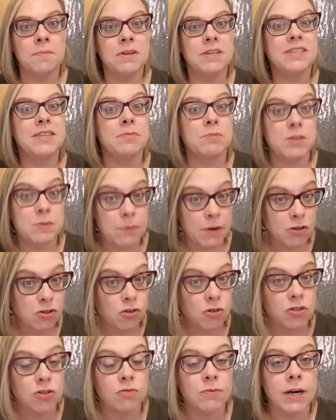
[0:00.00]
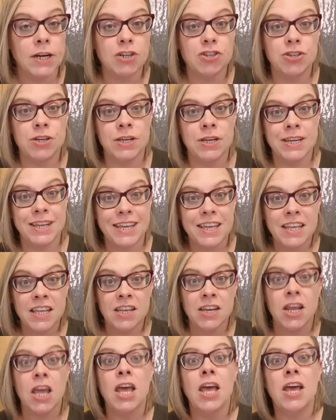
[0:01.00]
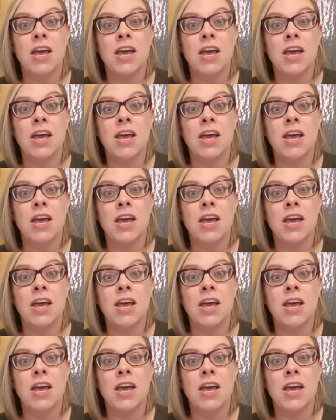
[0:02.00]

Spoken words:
some special direction in